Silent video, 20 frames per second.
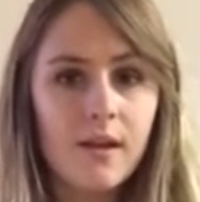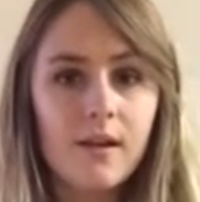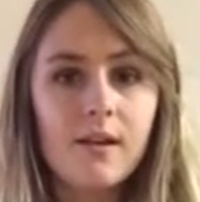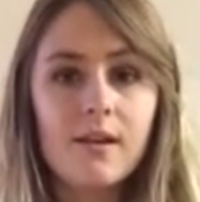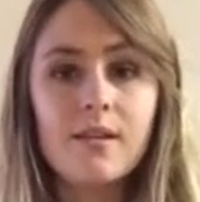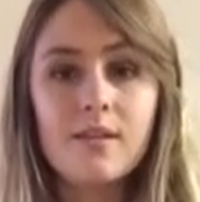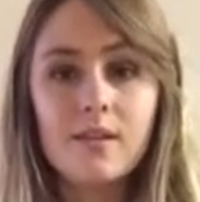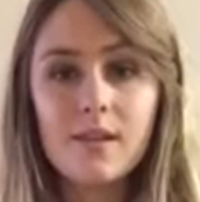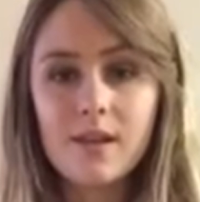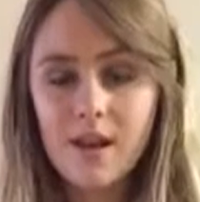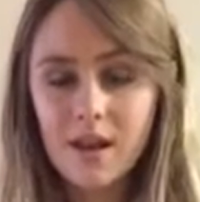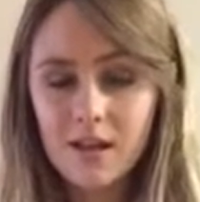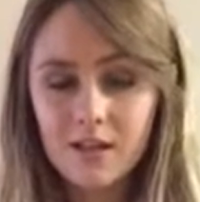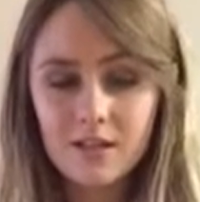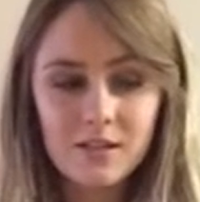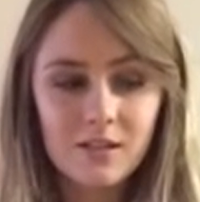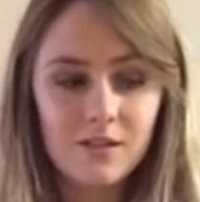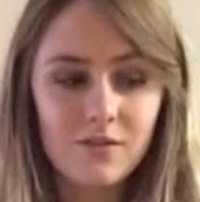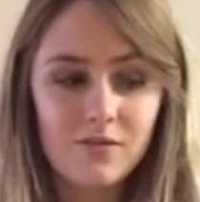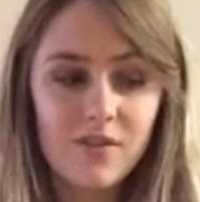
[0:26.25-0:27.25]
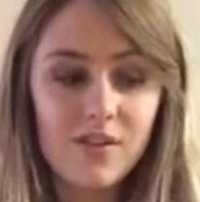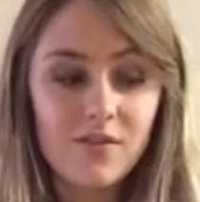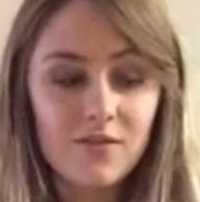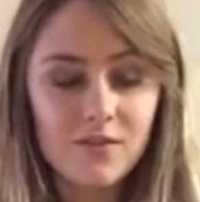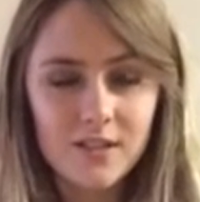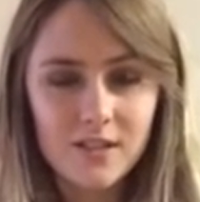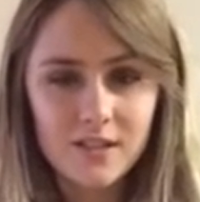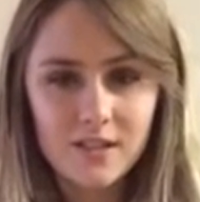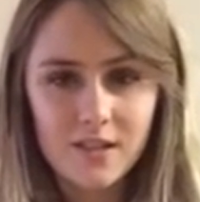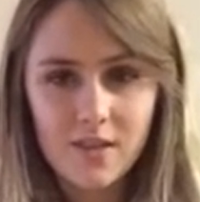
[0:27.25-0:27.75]
in the
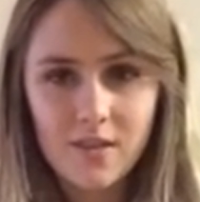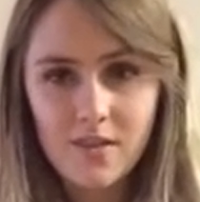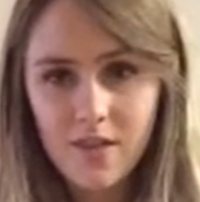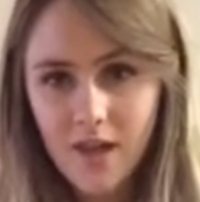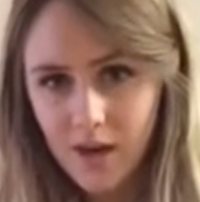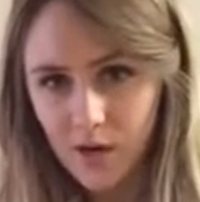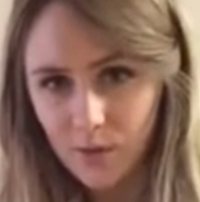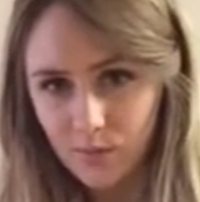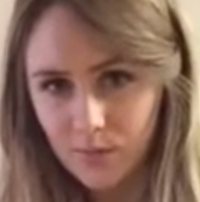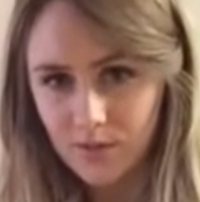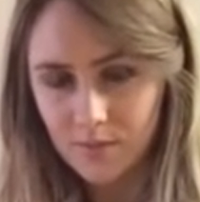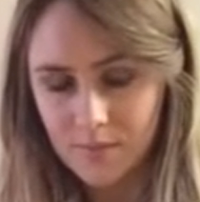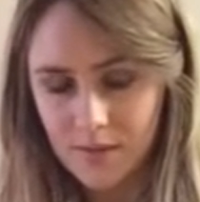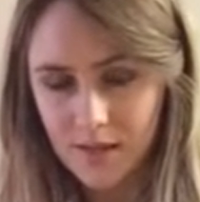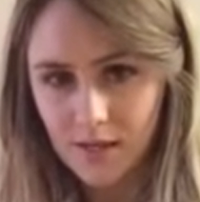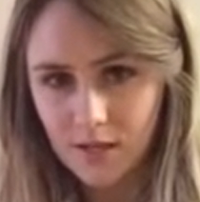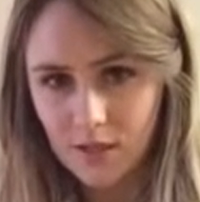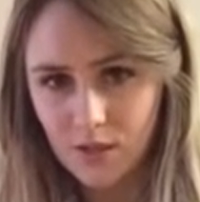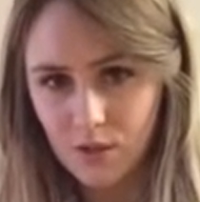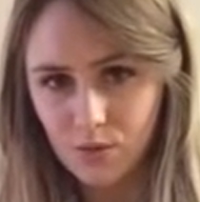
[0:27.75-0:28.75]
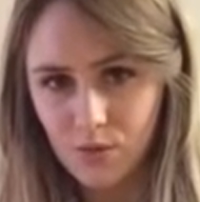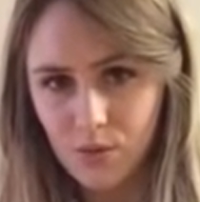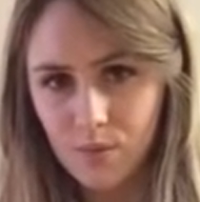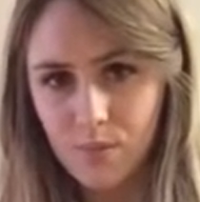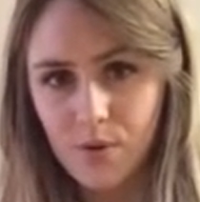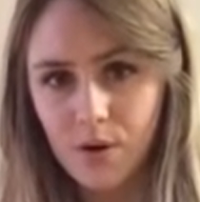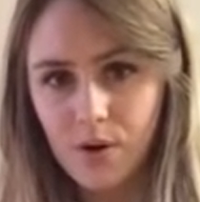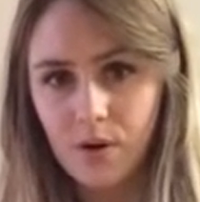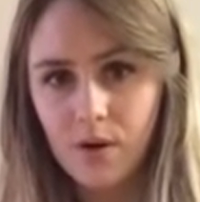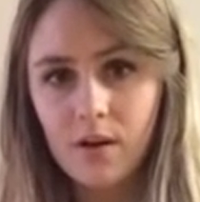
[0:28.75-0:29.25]
1950s, and then it was made into a
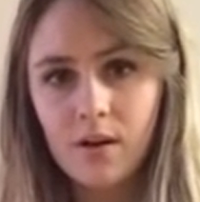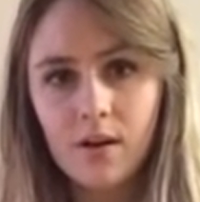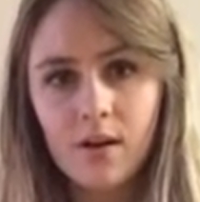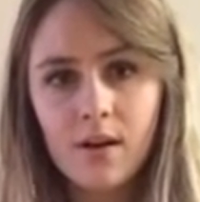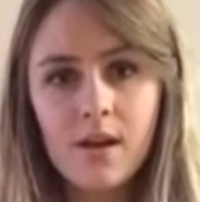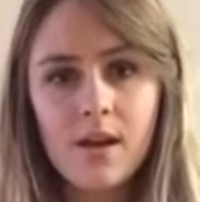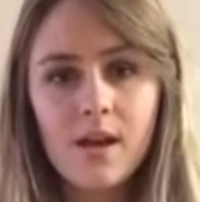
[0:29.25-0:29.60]
book.